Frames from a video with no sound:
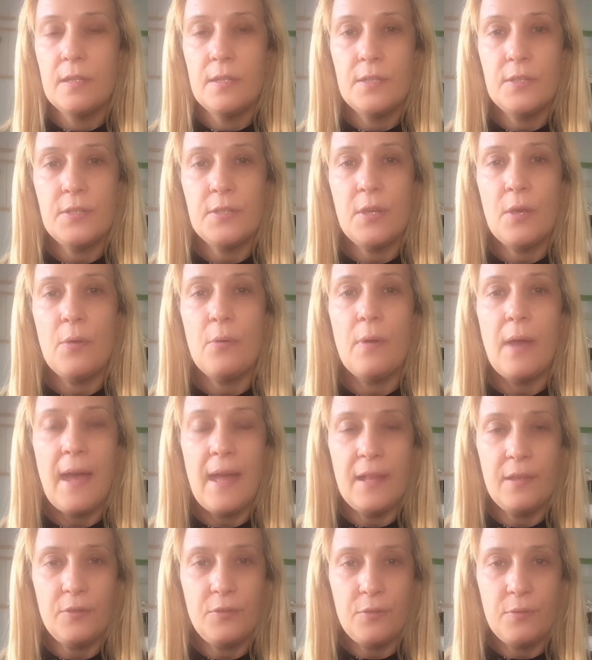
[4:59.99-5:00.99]
So
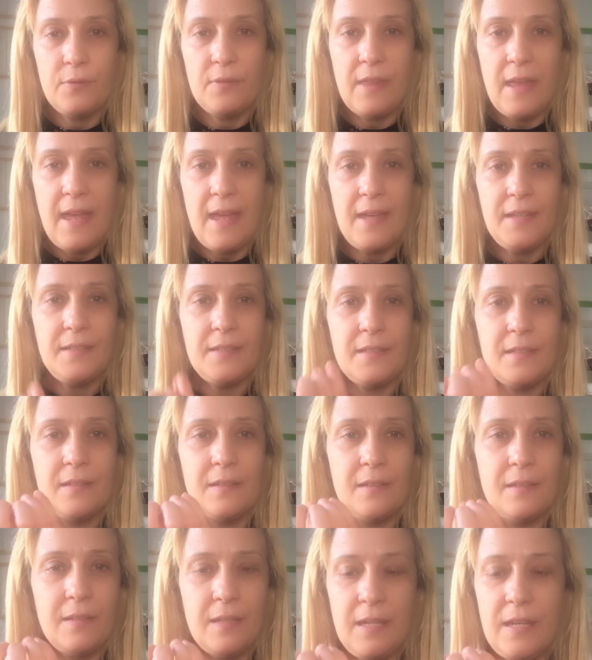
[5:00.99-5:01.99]
I'll do that
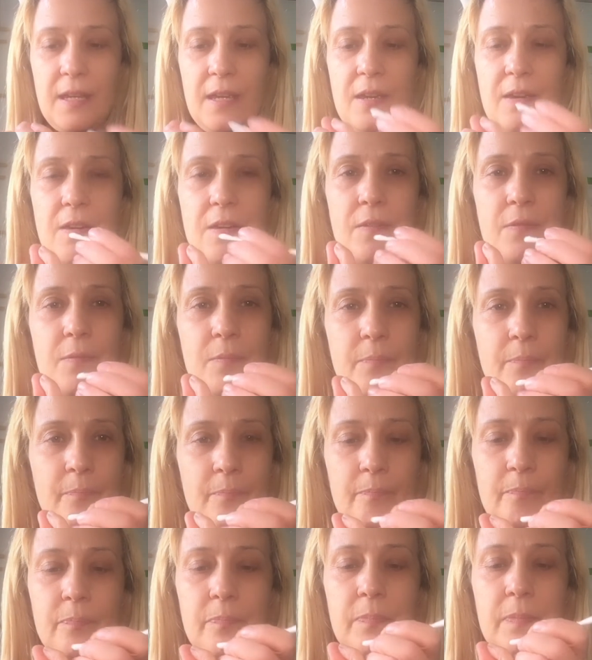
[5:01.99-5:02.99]
here
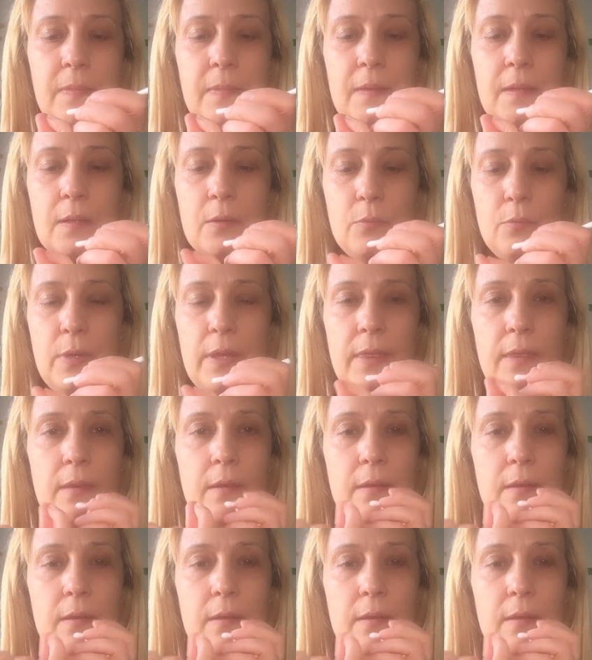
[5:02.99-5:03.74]
with